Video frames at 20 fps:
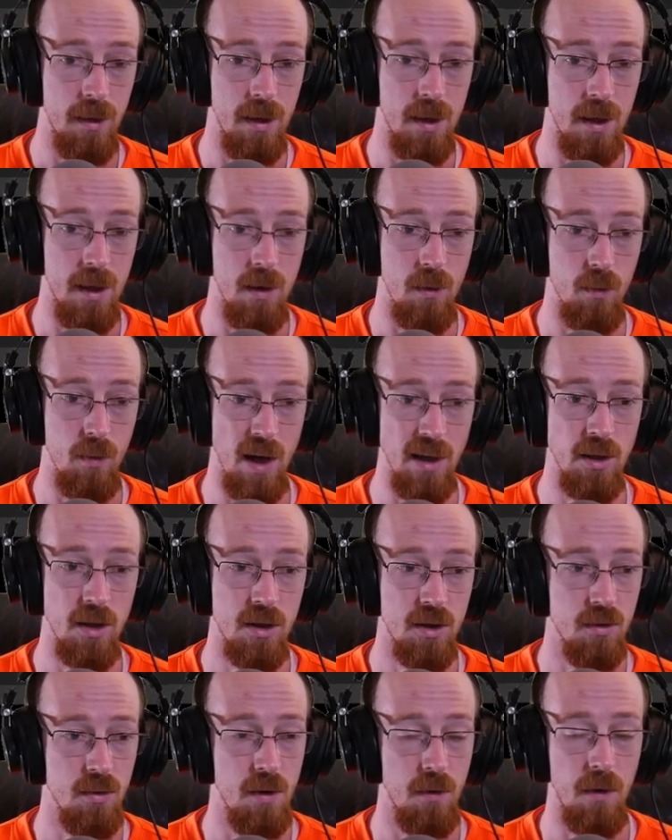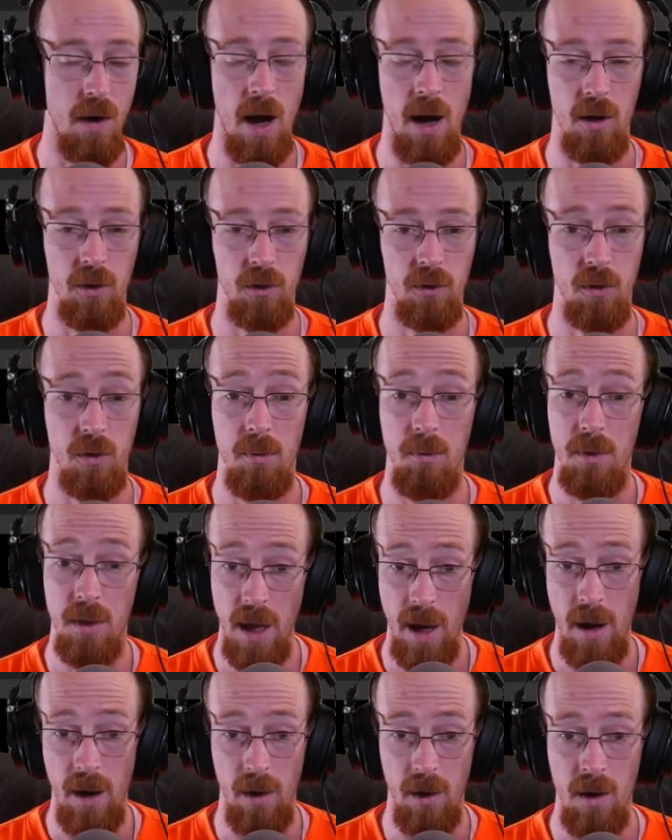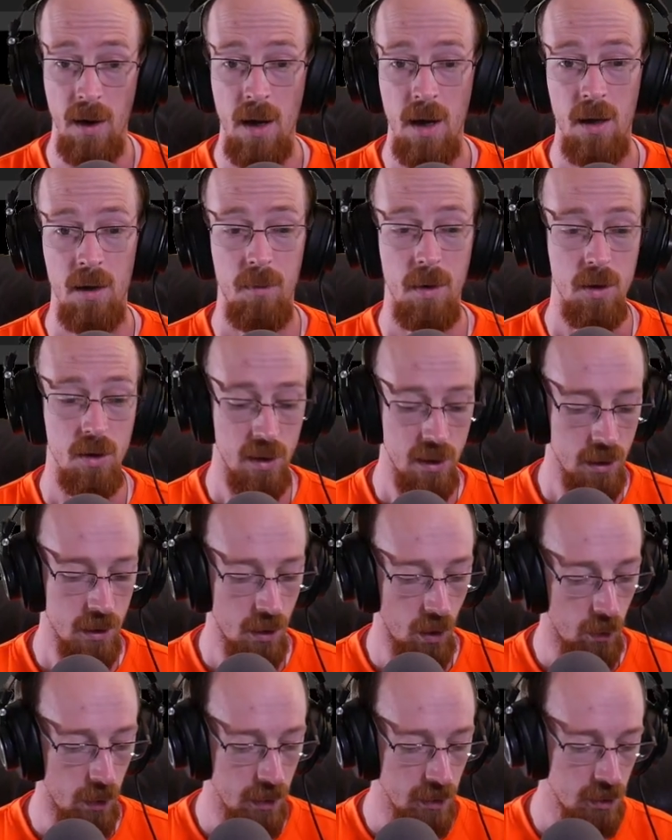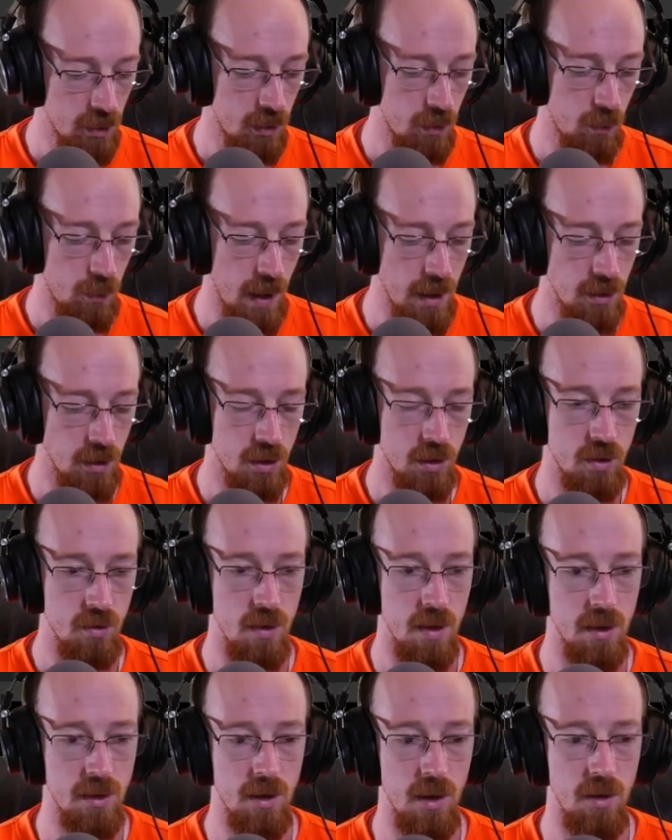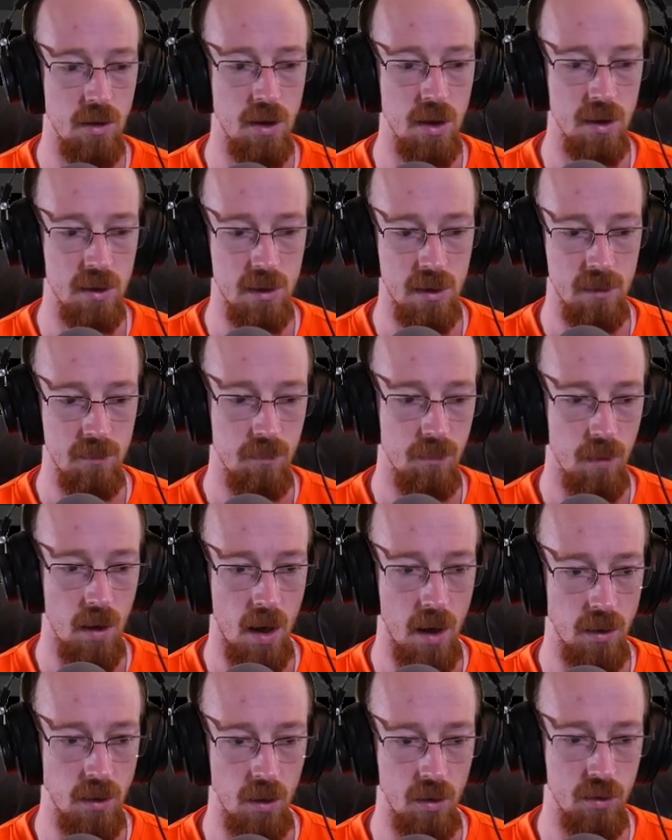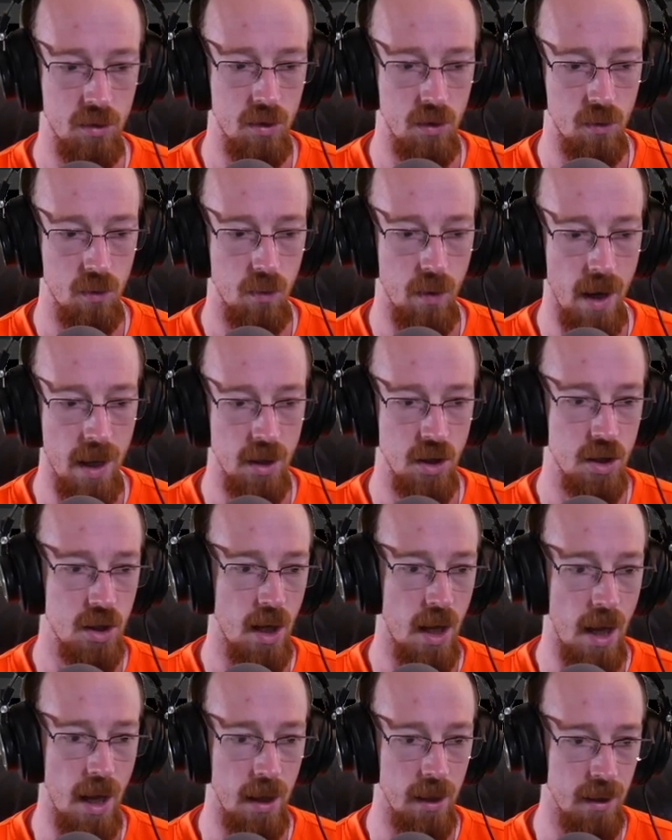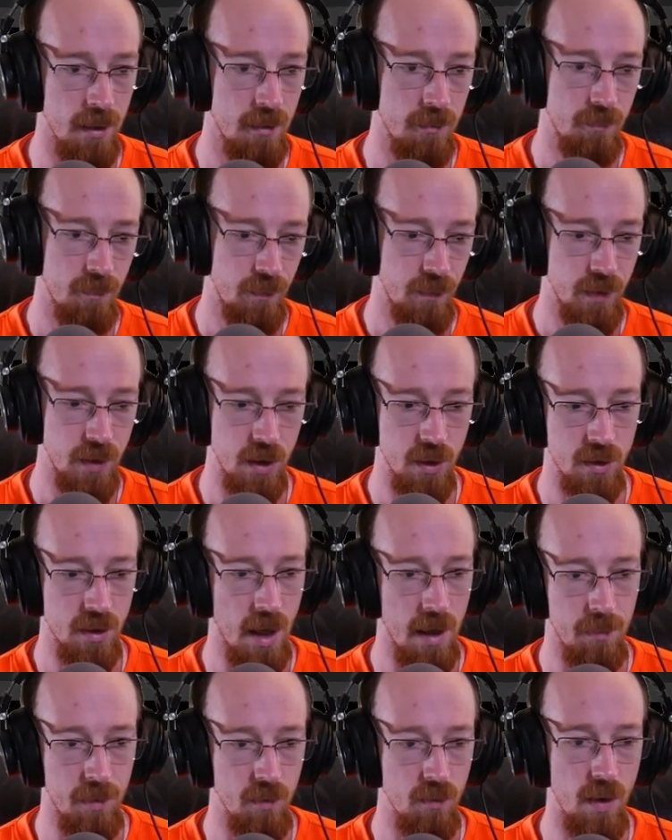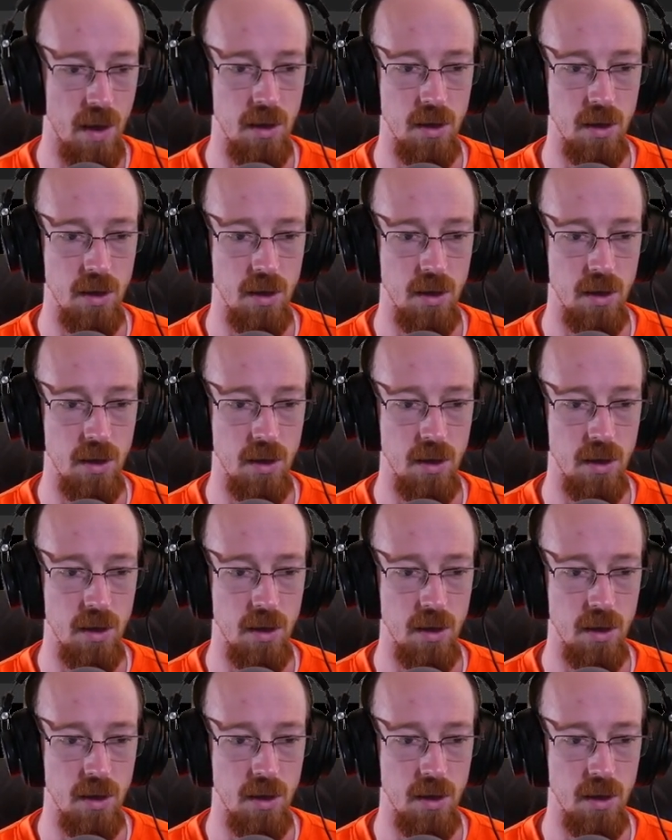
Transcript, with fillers: the registry files from there. But you need to go into the registry. So you just uh, go to reg edit, just type in